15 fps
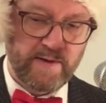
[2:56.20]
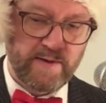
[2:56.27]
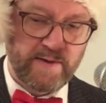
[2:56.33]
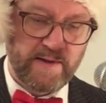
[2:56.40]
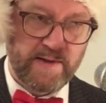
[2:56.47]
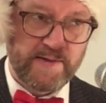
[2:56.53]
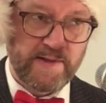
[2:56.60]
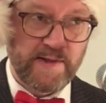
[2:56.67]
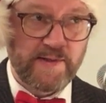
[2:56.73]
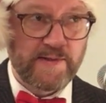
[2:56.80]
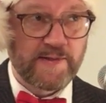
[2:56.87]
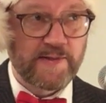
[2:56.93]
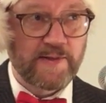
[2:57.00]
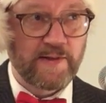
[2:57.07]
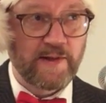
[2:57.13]
This
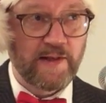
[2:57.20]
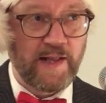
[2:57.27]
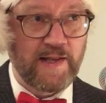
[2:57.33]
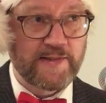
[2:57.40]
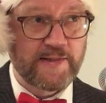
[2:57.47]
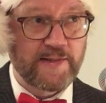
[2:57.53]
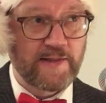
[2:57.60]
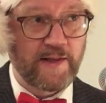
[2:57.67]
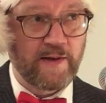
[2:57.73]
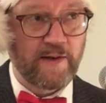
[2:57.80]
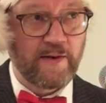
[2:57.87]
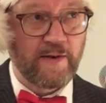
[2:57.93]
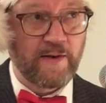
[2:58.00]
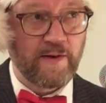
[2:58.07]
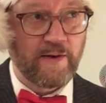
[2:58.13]
is less
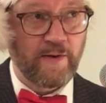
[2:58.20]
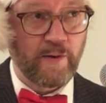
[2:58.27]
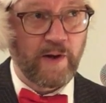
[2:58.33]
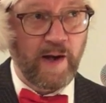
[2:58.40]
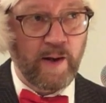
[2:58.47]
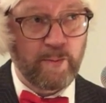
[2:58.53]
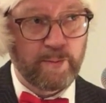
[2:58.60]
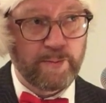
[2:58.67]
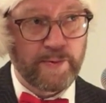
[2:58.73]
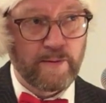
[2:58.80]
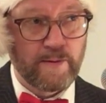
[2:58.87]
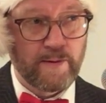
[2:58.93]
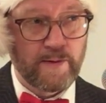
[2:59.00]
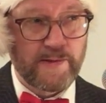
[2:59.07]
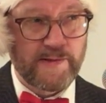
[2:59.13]
than a cup,
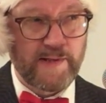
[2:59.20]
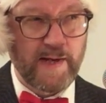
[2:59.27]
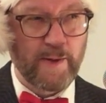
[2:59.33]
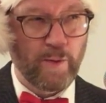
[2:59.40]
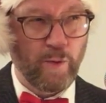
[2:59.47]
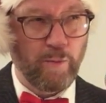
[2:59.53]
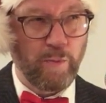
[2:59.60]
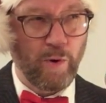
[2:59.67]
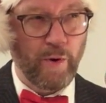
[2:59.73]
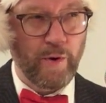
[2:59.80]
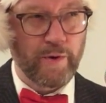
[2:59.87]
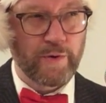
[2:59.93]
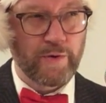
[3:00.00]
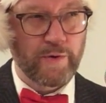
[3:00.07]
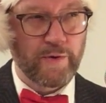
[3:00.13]

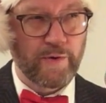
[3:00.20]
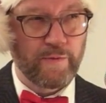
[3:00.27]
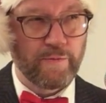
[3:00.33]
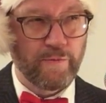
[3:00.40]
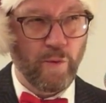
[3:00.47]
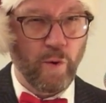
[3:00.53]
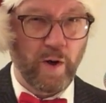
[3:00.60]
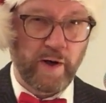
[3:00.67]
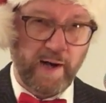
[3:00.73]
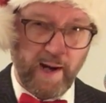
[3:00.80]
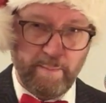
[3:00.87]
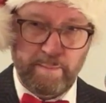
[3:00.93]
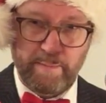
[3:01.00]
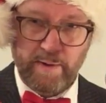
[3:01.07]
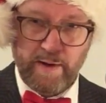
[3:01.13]
0.4
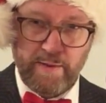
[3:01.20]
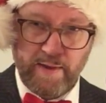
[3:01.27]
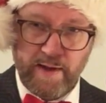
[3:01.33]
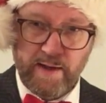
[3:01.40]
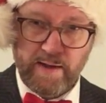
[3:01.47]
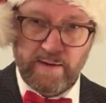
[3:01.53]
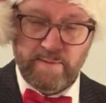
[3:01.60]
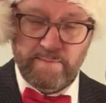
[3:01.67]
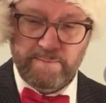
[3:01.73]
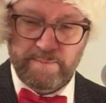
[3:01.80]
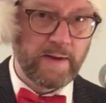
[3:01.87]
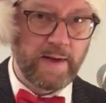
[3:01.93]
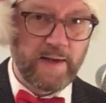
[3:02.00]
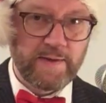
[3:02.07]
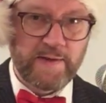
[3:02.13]
cup, I think.
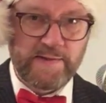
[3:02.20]
And the